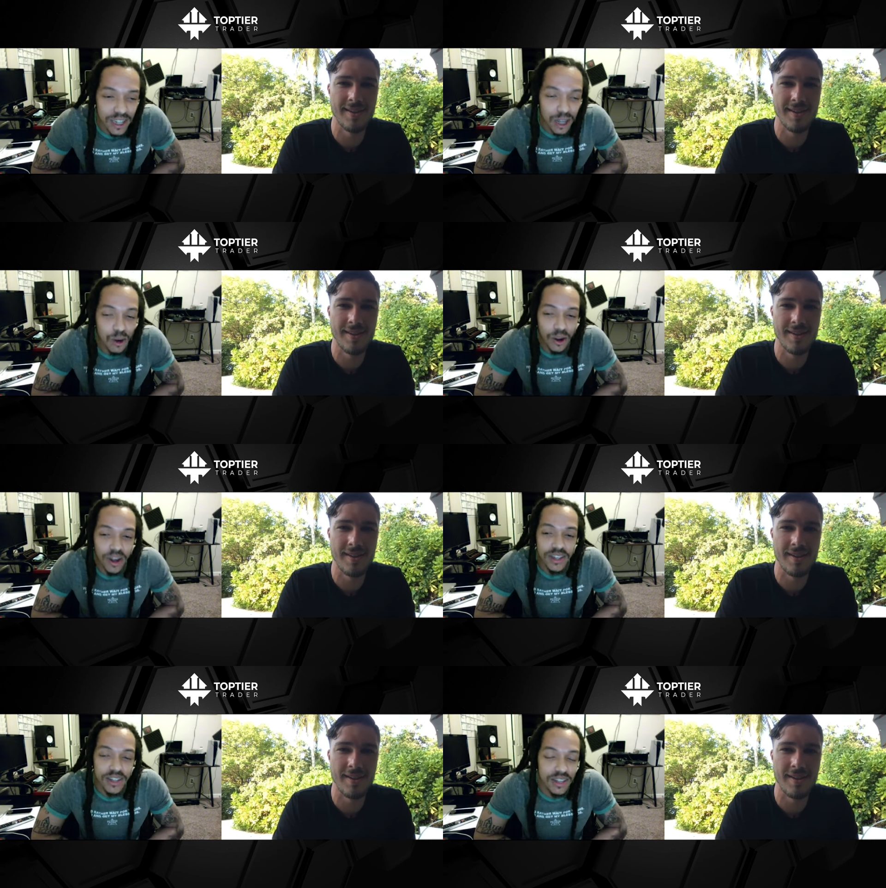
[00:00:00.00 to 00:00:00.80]
Speaker 1: go
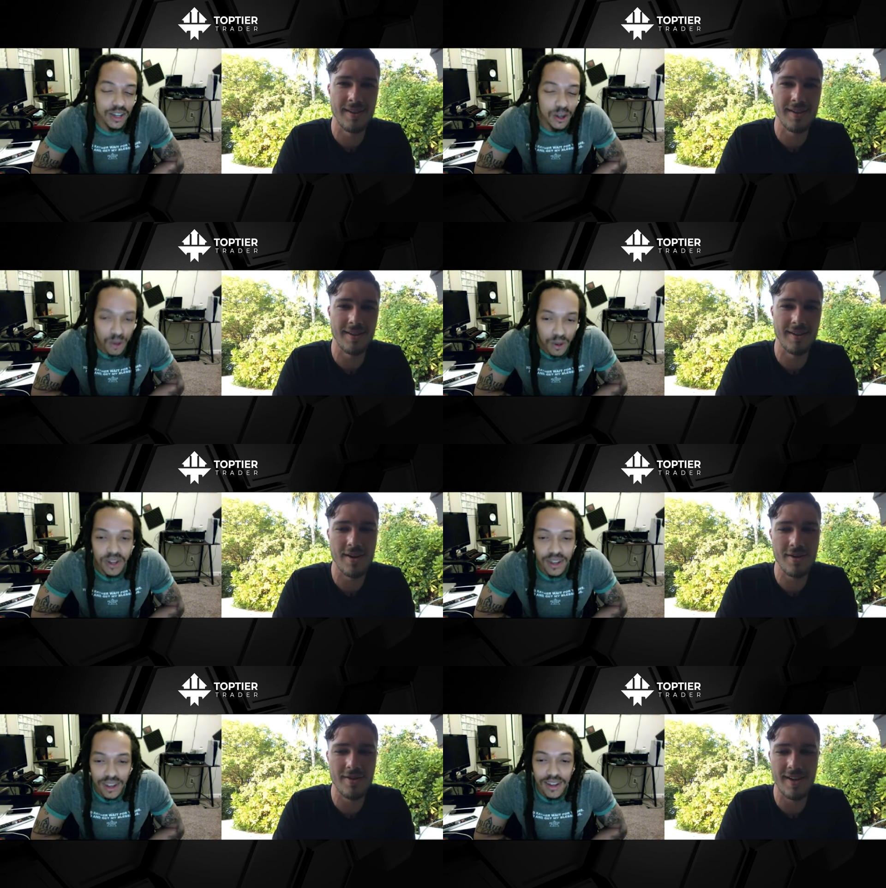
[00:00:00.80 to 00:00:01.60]
crazy. So
Speaker 2: no,
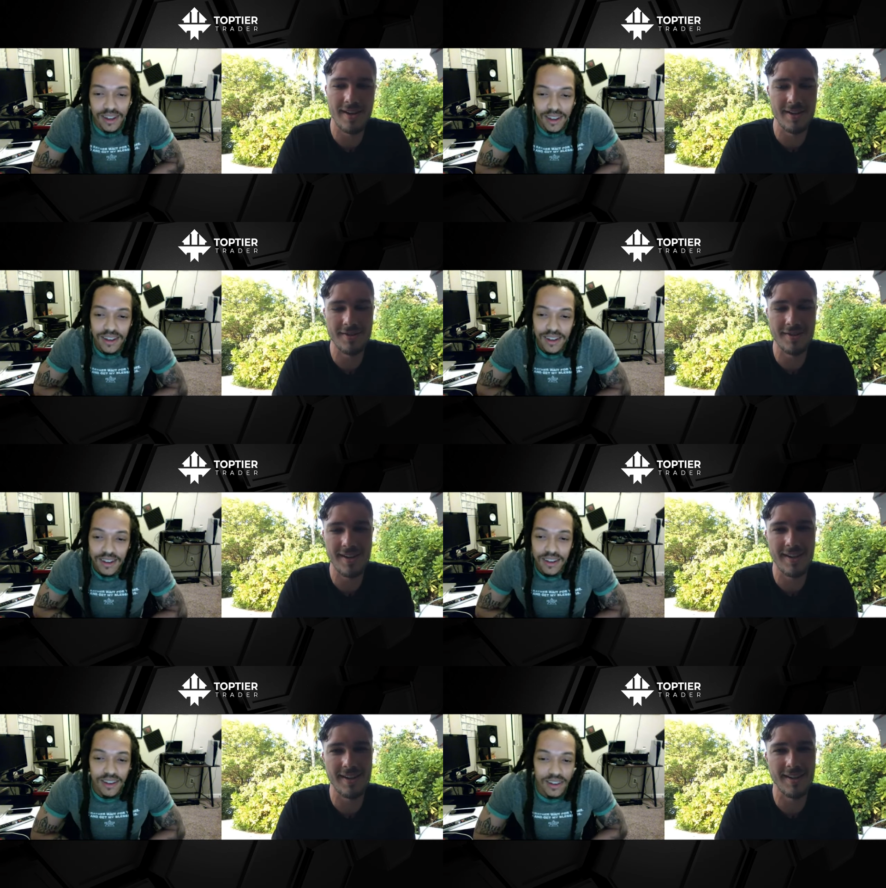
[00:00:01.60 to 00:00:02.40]
you'll get it. You'll
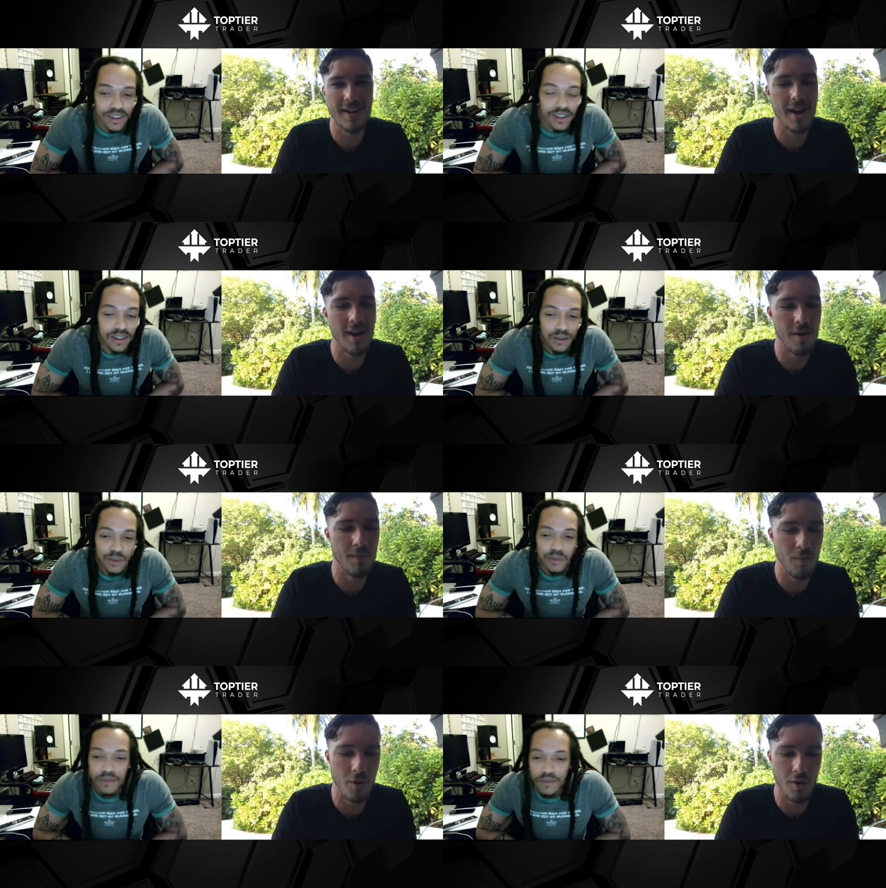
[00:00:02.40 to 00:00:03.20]
get it.
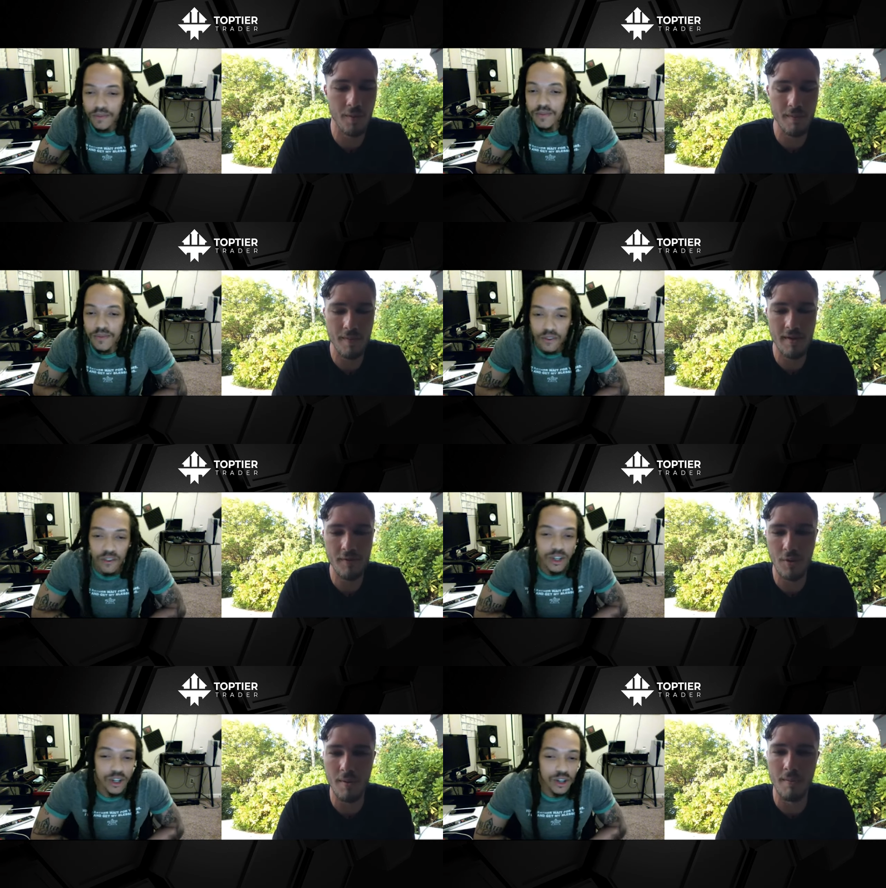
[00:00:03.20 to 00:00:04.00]
Um, well, if
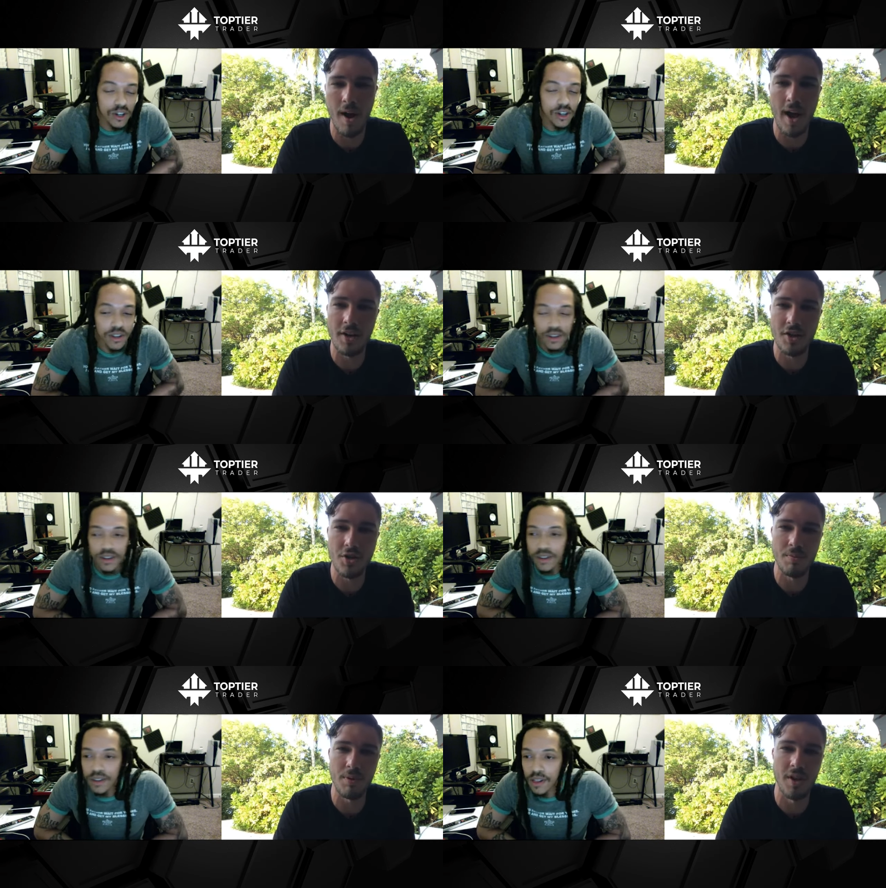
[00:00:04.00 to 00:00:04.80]
you wouldn't mind, could
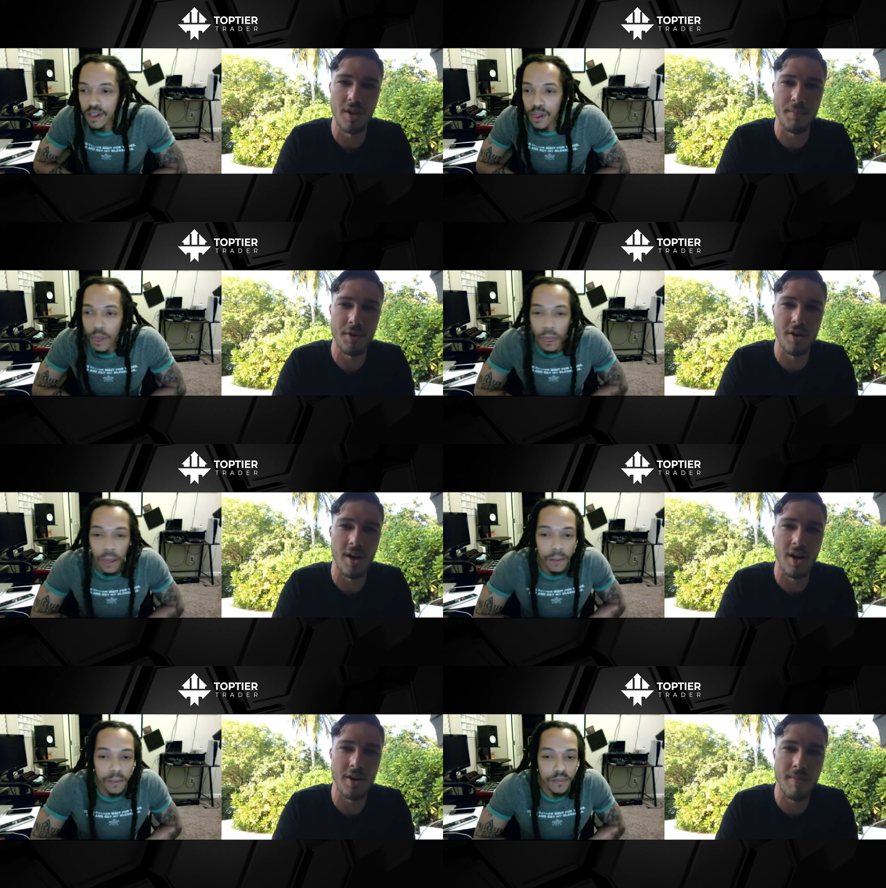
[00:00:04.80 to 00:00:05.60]
you pull up your
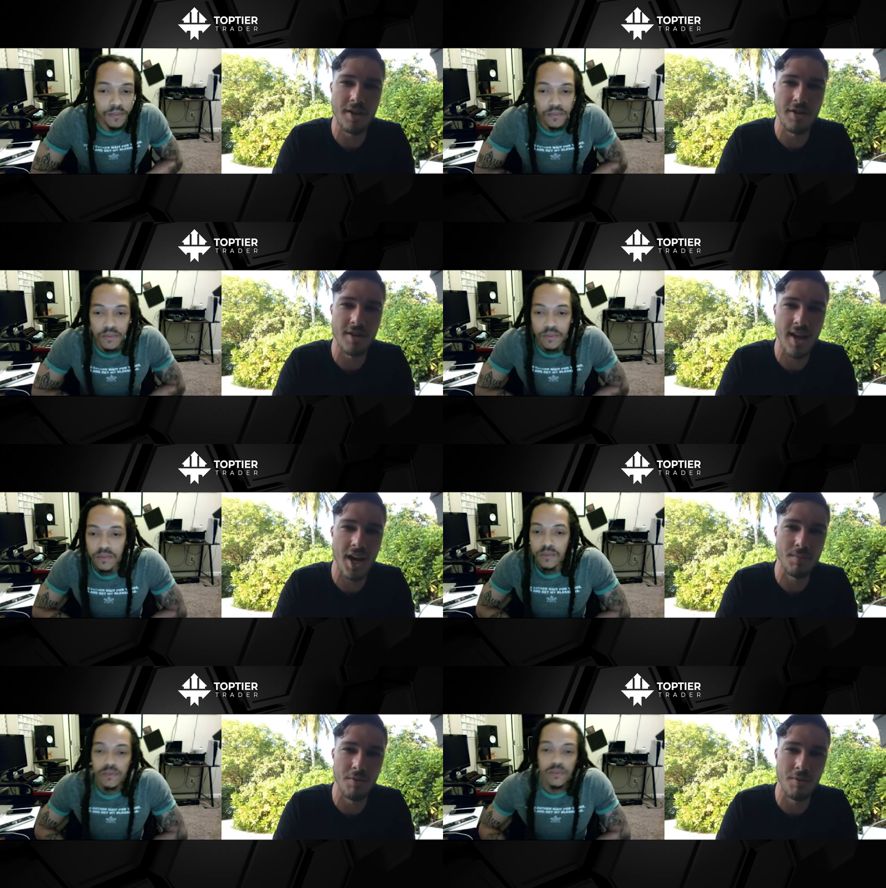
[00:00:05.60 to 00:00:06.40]
uh, your metric
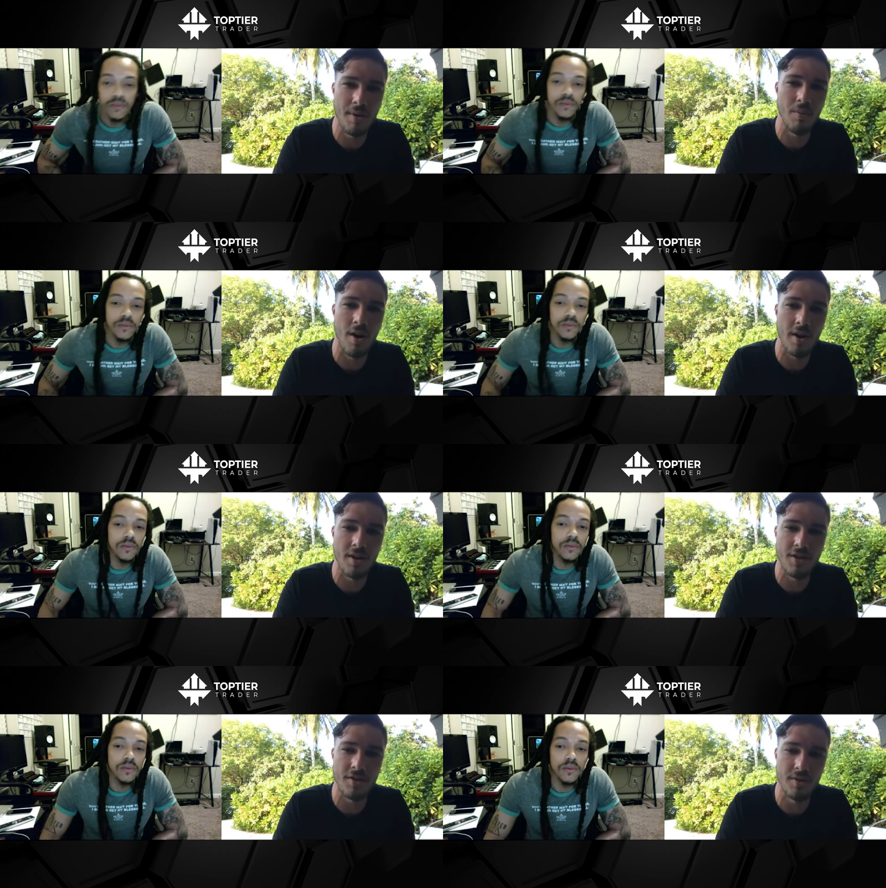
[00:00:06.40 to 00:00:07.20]
dashboard? Maybe walk
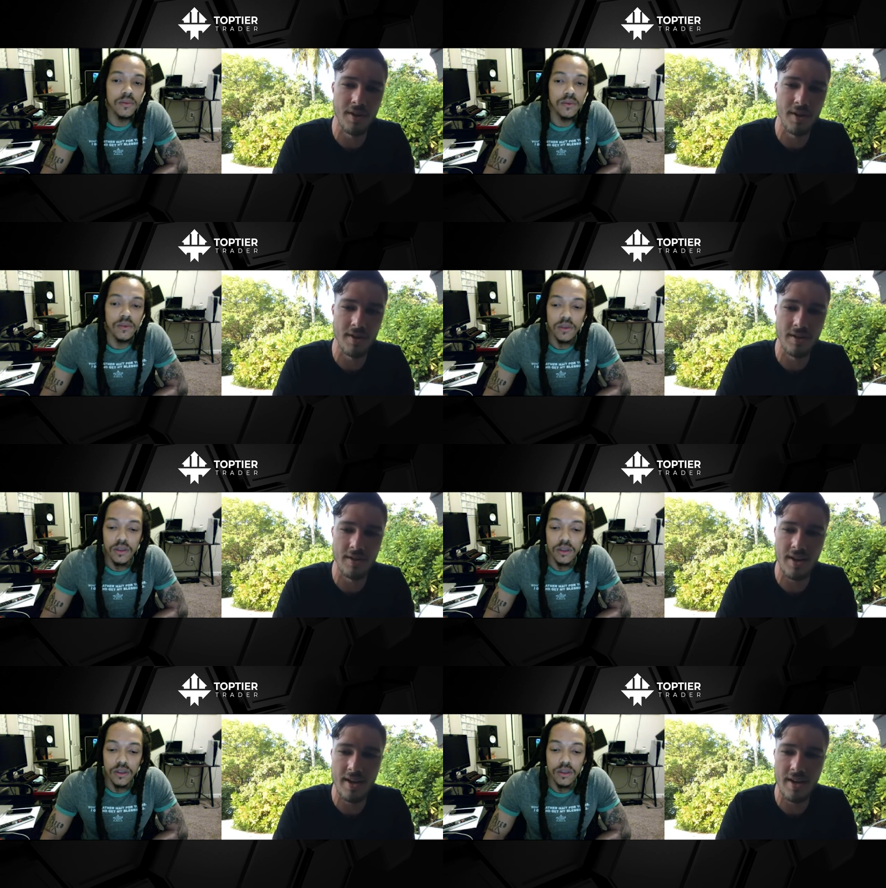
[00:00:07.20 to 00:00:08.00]
us through it
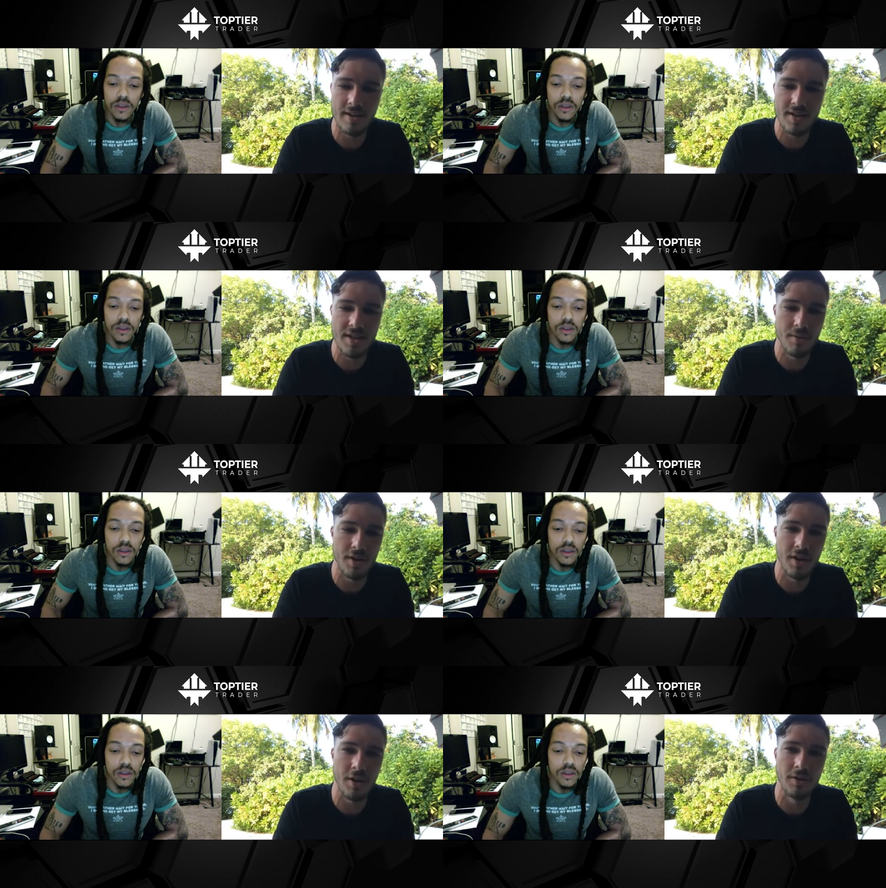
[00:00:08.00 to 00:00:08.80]
and and see what you're
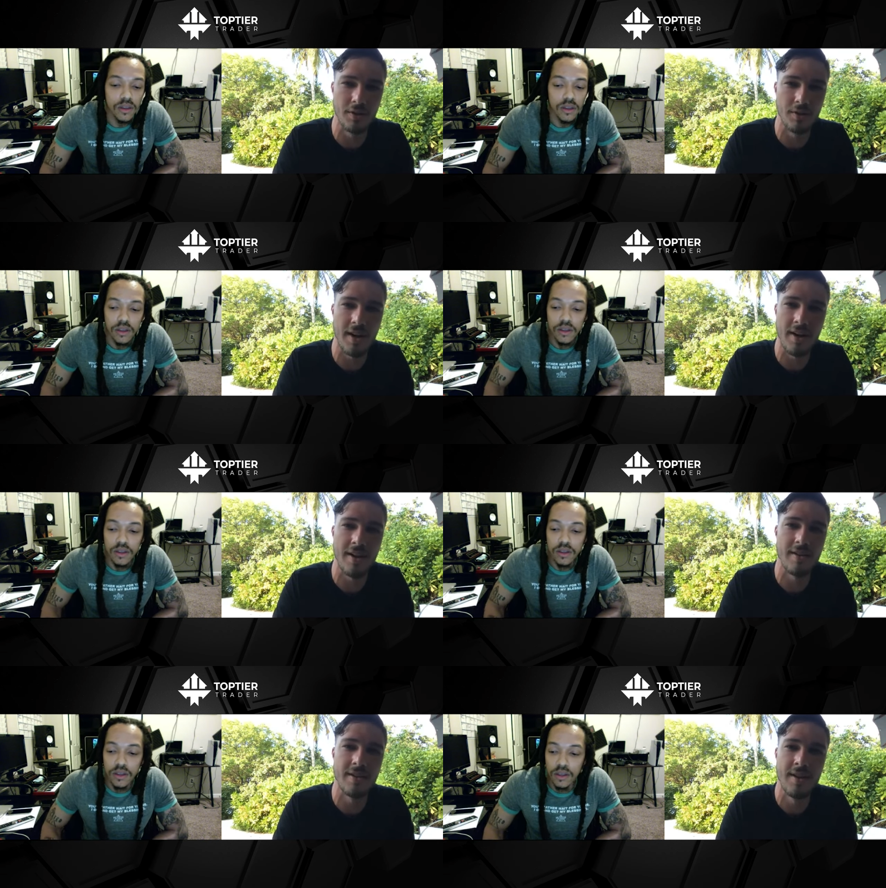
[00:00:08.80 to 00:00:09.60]
going through right now.